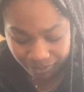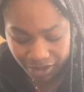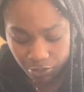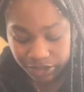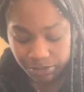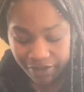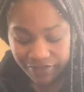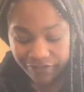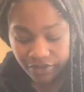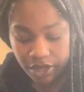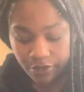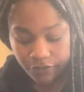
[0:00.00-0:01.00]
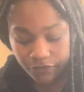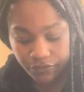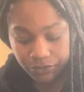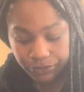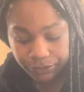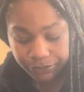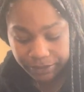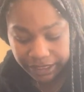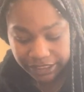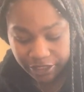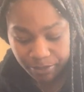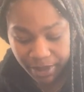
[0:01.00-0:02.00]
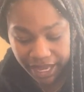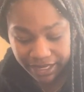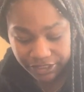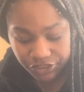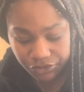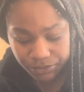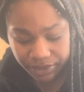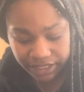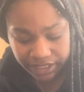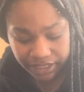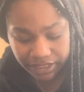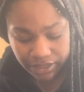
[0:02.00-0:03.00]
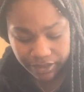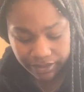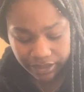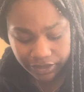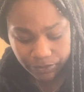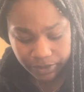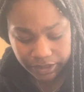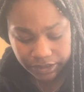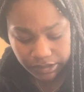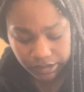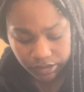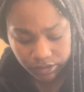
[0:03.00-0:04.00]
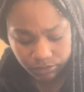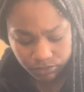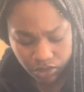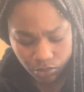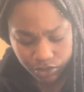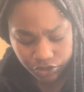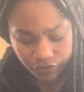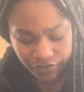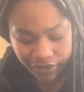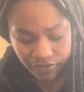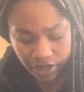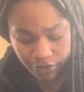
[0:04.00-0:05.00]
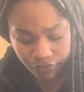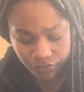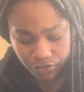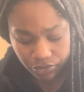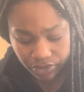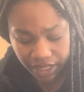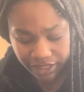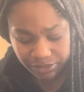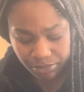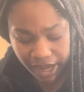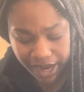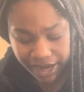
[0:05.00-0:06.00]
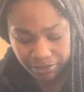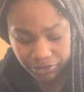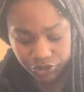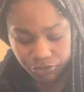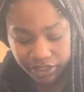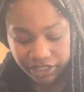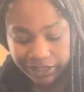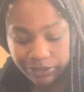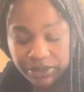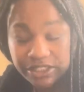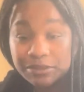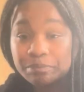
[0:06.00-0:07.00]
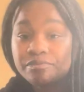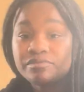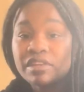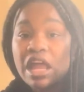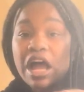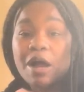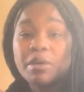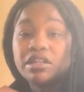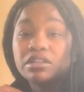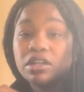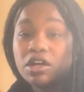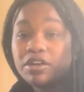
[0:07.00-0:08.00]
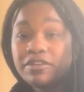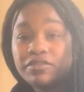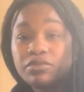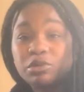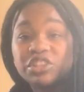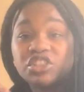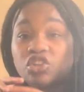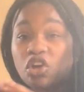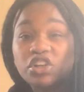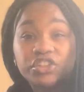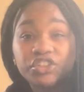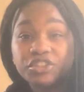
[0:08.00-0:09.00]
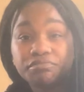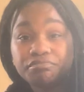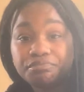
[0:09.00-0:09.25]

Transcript: What's my favorite comfort food? Is it bad that you eat it anyways? What's your favorite comfort food that is bad but you eat it anyways? I'm in love with starch.